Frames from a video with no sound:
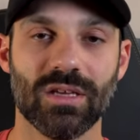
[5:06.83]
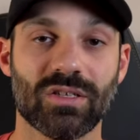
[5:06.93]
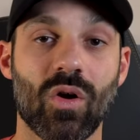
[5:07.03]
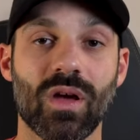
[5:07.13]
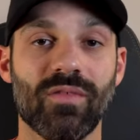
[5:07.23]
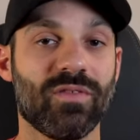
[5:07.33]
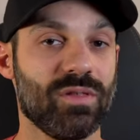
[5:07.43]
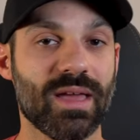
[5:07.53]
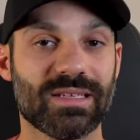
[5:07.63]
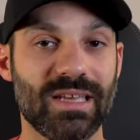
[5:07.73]
So if
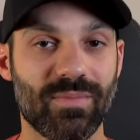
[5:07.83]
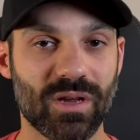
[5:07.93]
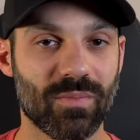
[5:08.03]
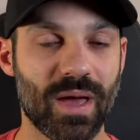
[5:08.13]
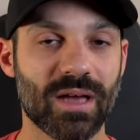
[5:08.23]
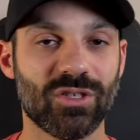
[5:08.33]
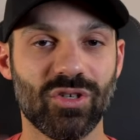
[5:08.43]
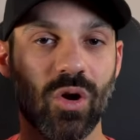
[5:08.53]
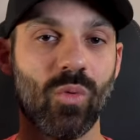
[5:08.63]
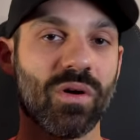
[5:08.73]
you like deep ear pads,
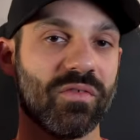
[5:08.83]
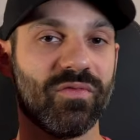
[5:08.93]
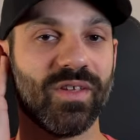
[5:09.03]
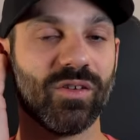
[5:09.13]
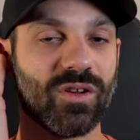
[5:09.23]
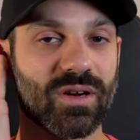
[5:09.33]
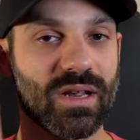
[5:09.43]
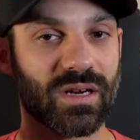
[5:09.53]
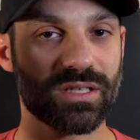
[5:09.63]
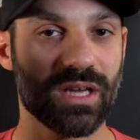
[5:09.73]
you don't want to feel your
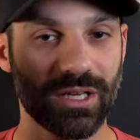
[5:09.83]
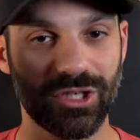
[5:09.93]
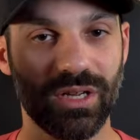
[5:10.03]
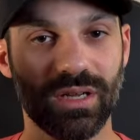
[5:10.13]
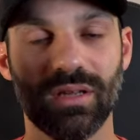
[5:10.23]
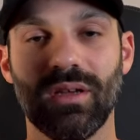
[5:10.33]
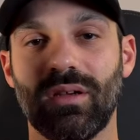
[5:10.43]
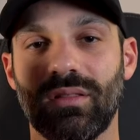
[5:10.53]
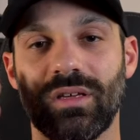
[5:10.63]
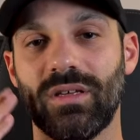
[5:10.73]
ear touching
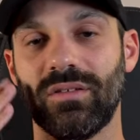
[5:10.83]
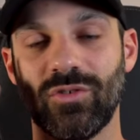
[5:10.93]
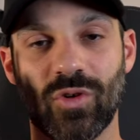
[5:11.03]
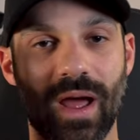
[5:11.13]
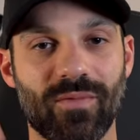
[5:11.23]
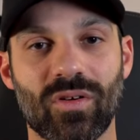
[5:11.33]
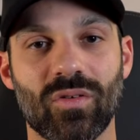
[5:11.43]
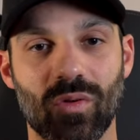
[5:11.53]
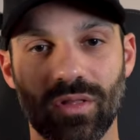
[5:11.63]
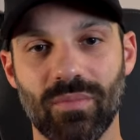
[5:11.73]
the
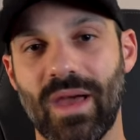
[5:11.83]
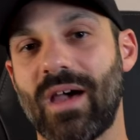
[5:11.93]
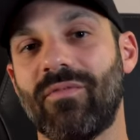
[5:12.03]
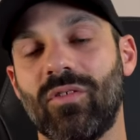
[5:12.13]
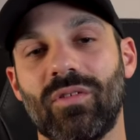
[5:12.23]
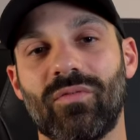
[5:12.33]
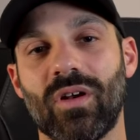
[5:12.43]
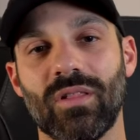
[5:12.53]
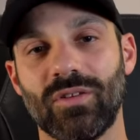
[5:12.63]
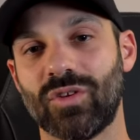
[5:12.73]
driver or the baffle in
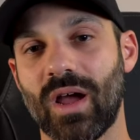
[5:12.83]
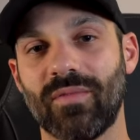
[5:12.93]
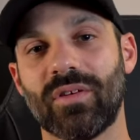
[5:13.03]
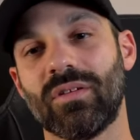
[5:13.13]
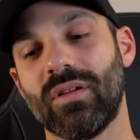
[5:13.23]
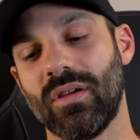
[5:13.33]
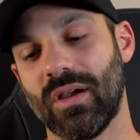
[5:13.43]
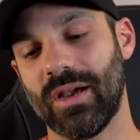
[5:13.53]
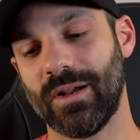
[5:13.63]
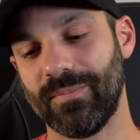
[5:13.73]
front of the driver.
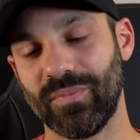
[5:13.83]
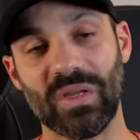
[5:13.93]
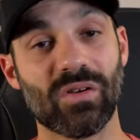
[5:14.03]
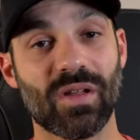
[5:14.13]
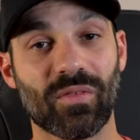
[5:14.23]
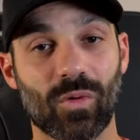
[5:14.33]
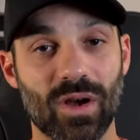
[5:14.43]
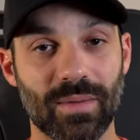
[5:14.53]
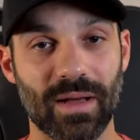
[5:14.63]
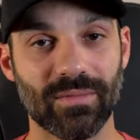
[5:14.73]
Um, you don't have to
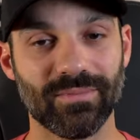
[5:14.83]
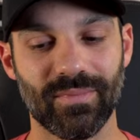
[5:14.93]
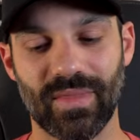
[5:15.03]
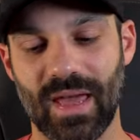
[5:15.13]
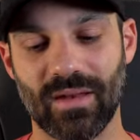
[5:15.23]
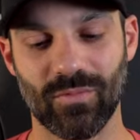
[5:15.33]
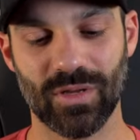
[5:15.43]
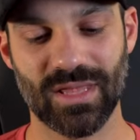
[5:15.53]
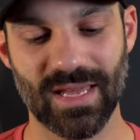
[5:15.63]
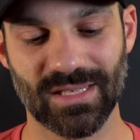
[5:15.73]
worry about that
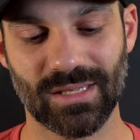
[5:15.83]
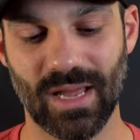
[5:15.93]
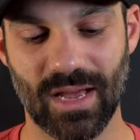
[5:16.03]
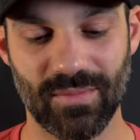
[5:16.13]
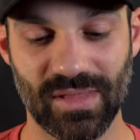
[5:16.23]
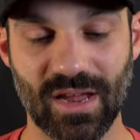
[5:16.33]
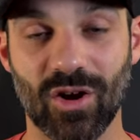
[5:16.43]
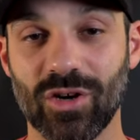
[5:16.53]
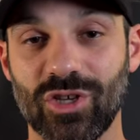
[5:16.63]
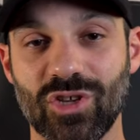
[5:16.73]
with this. Um, they
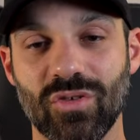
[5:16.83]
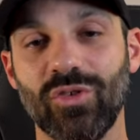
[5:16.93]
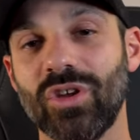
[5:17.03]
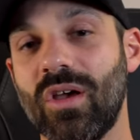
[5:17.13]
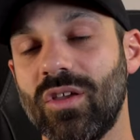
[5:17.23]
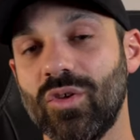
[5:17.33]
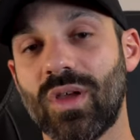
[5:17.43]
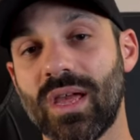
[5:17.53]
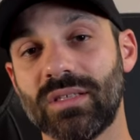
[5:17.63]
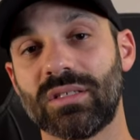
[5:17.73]
are huge. You
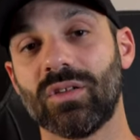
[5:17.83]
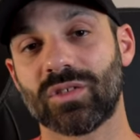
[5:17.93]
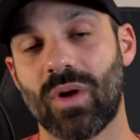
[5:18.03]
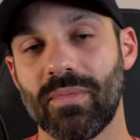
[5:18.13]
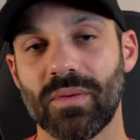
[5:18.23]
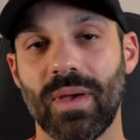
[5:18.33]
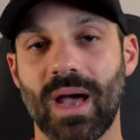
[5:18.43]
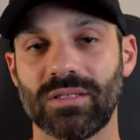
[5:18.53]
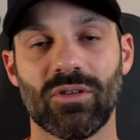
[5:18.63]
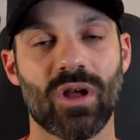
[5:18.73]
can still swap the
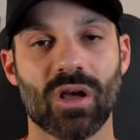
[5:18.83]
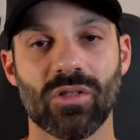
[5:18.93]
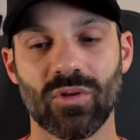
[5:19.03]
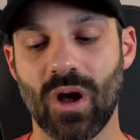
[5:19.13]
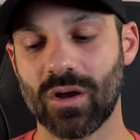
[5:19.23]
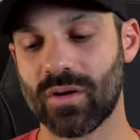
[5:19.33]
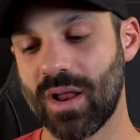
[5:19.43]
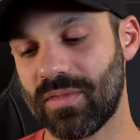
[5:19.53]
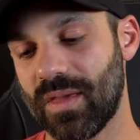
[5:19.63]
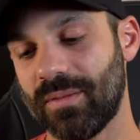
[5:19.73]
pads. They're not glued on or
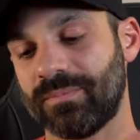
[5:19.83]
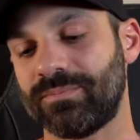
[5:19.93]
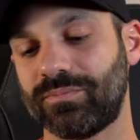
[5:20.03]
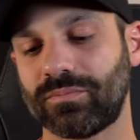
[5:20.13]
anything.